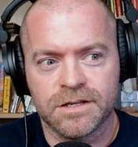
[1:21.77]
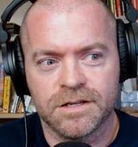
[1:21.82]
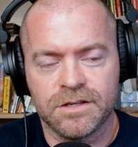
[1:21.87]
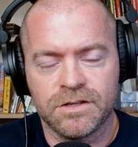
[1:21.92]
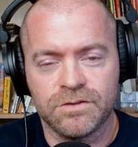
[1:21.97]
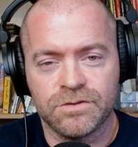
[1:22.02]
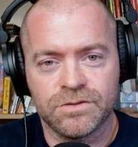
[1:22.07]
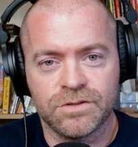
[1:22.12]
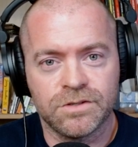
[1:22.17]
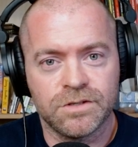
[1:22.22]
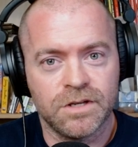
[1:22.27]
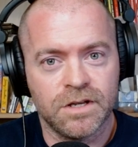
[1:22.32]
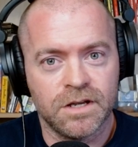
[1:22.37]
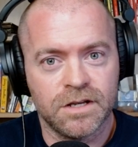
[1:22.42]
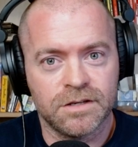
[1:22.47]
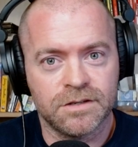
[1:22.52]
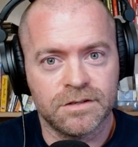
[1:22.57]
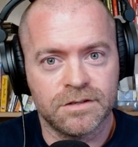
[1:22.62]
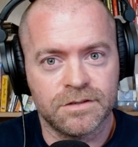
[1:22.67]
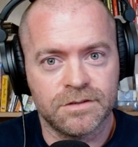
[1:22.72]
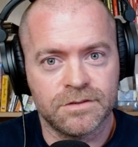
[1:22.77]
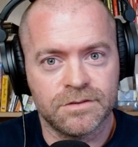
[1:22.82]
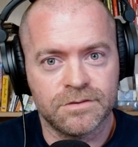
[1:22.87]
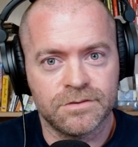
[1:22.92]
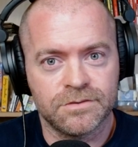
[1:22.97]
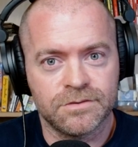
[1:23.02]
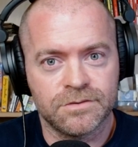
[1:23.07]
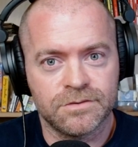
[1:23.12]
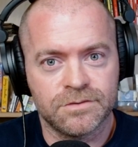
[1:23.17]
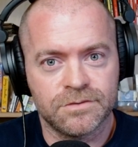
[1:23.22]
you should not
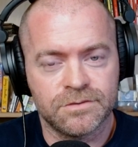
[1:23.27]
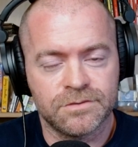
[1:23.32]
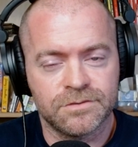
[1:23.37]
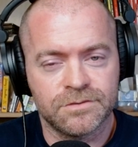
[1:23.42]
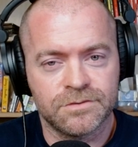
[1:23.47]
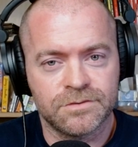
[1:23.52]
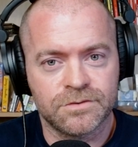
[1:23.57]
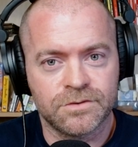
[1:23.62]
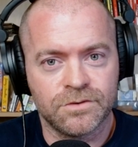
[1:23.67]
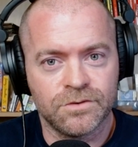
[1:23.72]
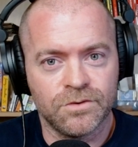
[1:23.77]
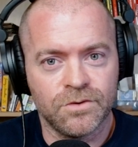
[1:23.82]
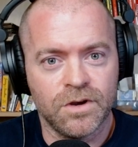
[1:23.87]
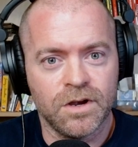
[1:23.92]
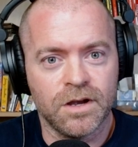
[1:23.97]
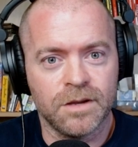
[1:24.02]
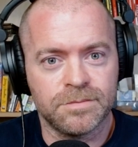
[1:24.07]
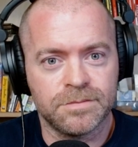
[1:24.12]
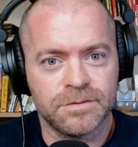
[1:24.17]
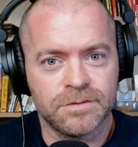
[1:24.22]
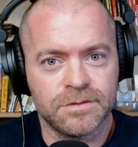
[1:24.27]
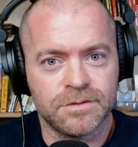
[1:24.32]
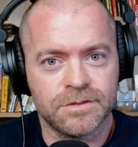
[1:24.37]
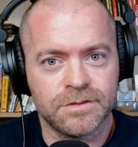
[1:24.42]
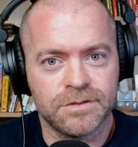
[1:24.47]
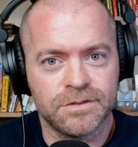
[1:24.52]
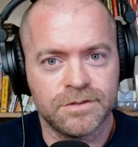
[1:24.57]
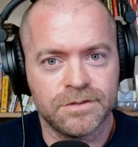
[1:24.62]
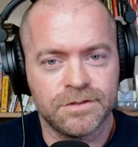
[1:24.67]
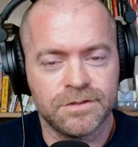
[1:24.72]
screw up,
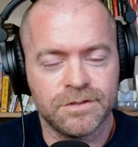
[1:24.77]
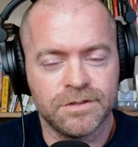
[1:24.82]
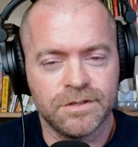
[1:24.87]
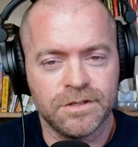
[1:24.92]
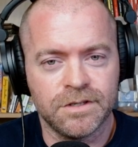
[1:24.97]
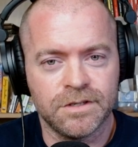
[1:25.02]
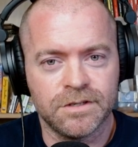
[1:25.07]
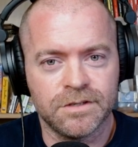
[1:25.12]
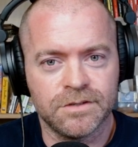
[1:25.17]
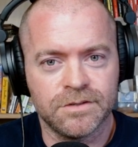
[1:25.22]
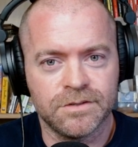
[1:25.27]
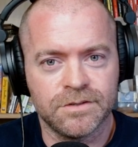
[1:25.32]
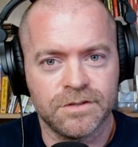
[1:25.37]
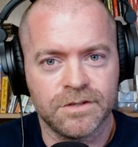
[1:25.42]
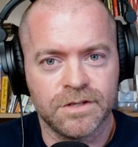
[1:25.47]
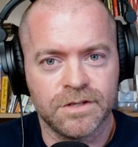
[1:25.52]
you know.